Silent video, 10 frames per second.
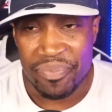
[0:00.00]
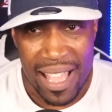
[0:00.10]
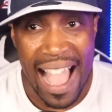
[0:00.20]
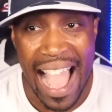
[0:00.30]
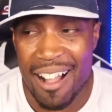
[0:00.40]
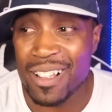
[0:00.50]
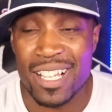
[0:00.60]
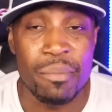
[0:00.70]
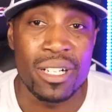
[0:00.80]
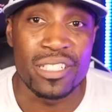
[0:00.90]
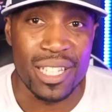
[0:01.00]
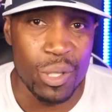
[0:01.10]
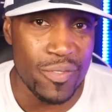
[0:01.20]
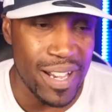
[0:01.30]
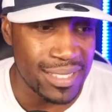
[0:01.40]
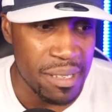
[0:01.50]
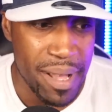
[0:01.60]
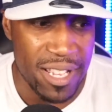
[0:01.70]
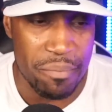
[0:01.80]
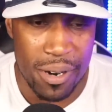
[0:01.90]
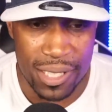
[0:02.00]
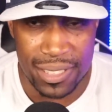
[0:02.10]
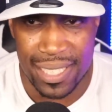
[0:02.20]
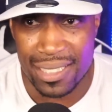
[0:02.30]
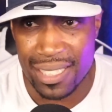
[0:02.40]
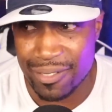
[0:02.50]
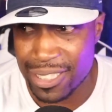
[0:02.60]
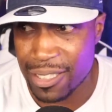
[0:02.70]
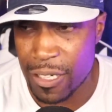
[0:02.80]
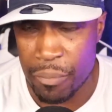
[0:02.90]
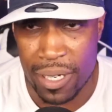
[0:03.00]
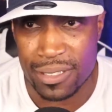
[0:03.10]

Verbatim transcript: I'll come unglued if I see Micah Parsons out there returning punts,